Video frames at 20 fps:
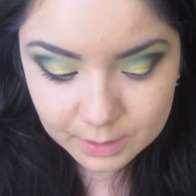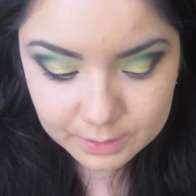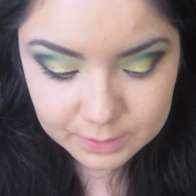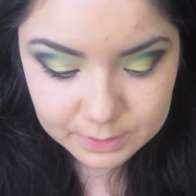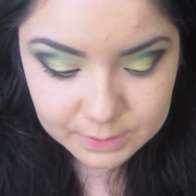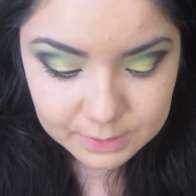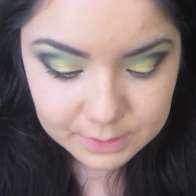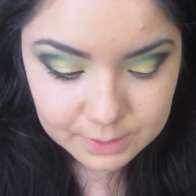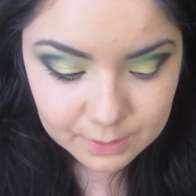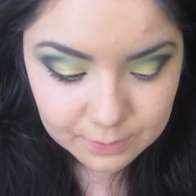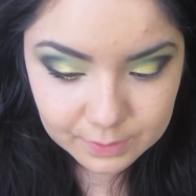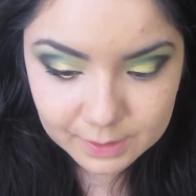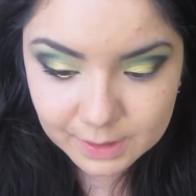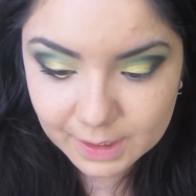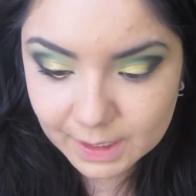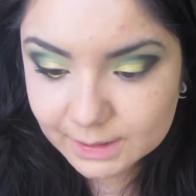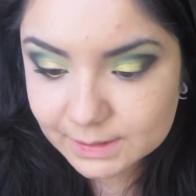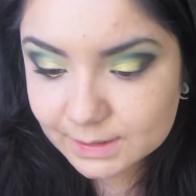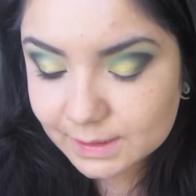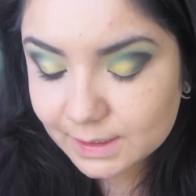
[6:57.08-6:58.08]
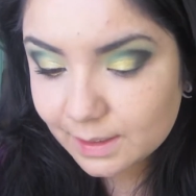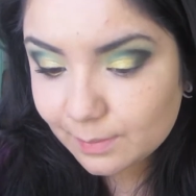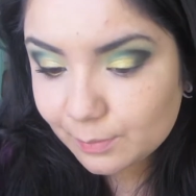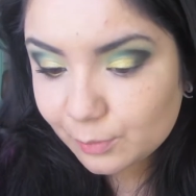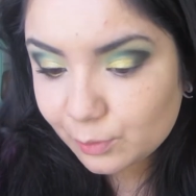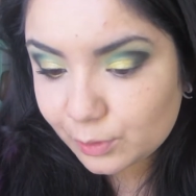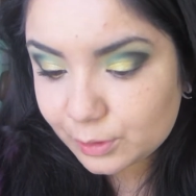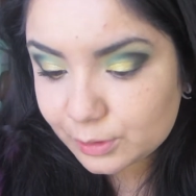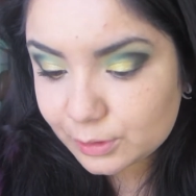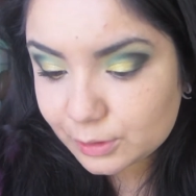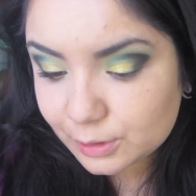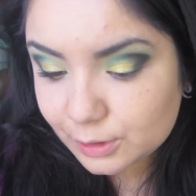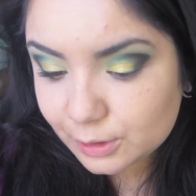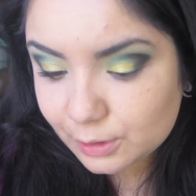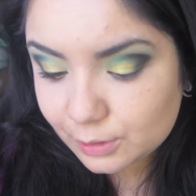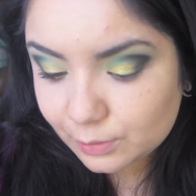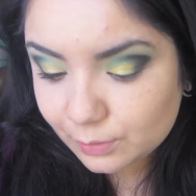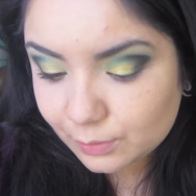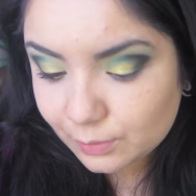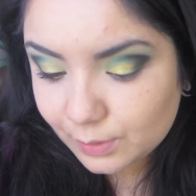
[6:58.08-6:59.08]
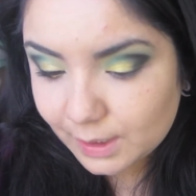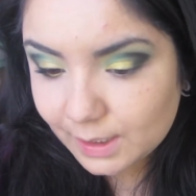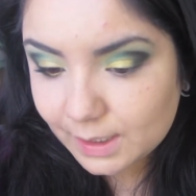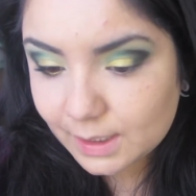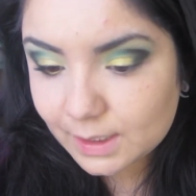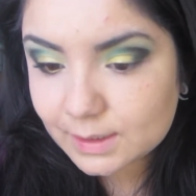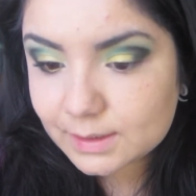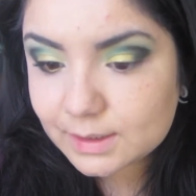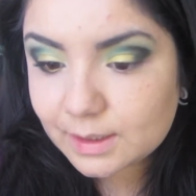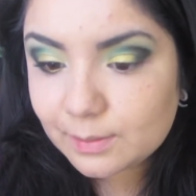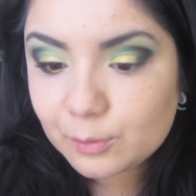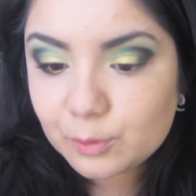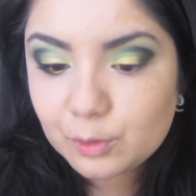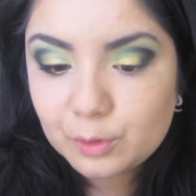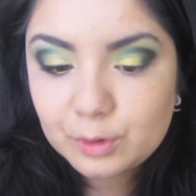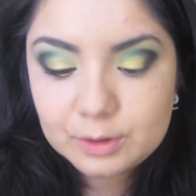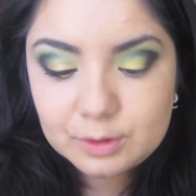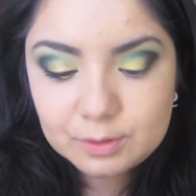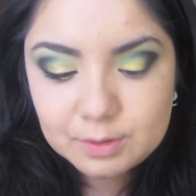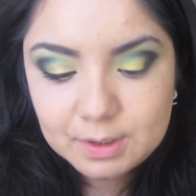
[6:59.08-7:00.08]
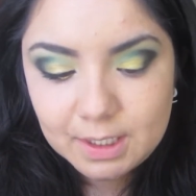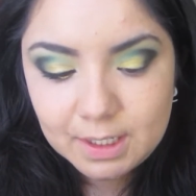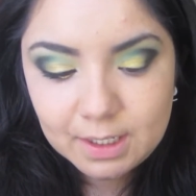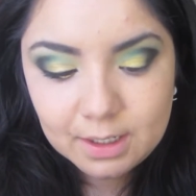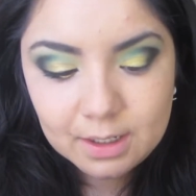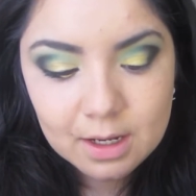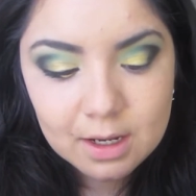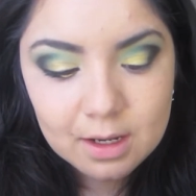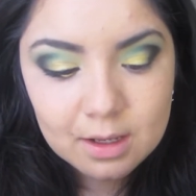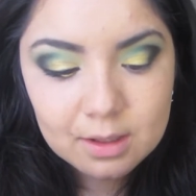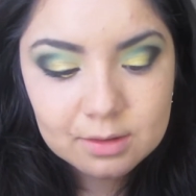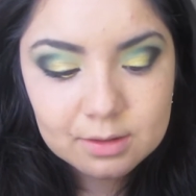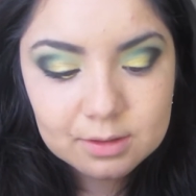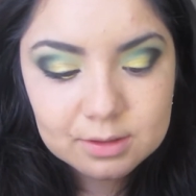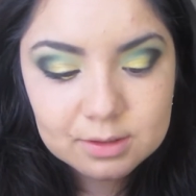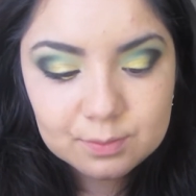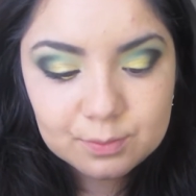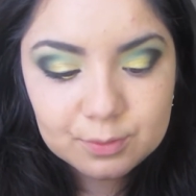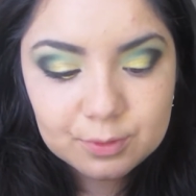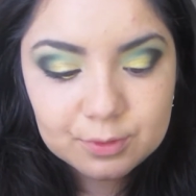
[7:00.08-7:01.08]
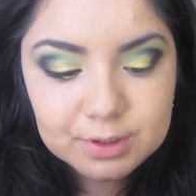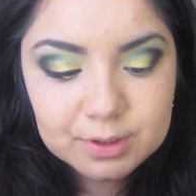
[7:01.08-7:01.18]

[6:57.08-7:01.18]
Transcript: So the next thing I'm going to do is I'm going to take this Real